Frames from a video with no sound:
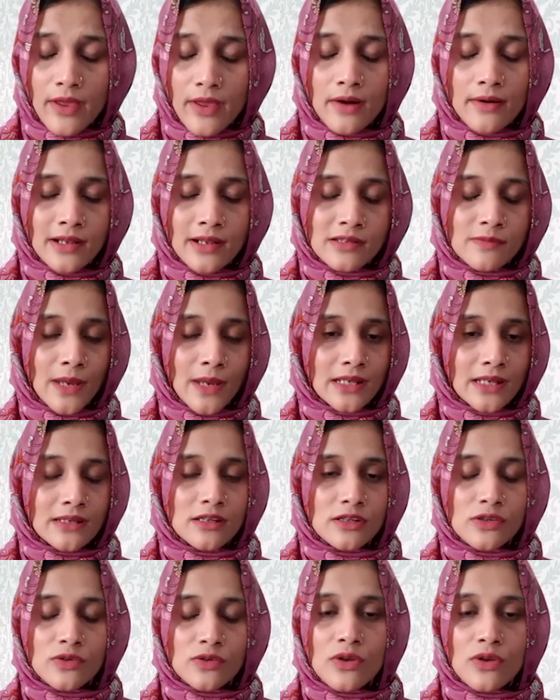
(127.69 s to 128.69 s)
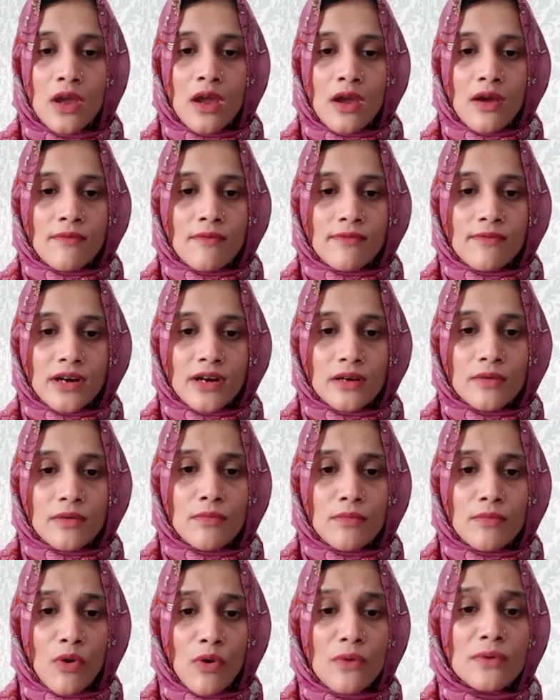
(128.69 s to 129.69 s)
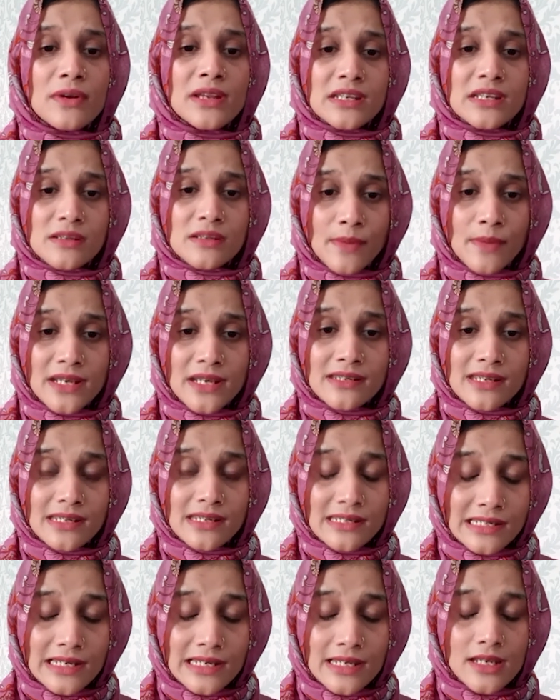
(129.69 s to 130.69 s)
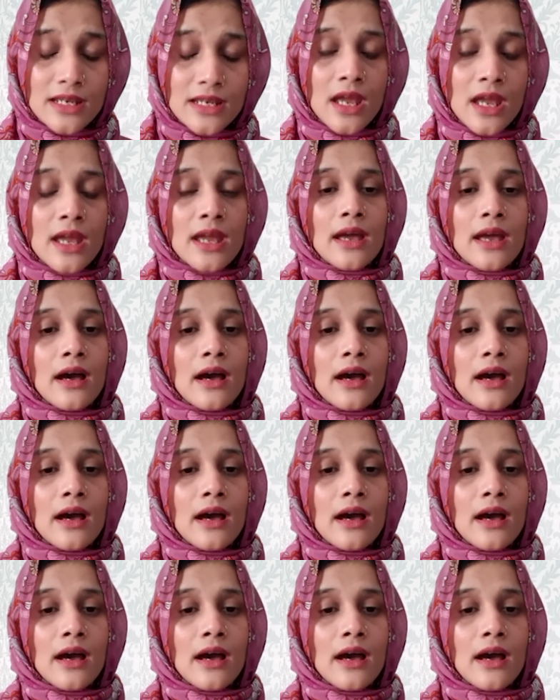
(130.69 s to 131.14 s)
They are expected to work more independently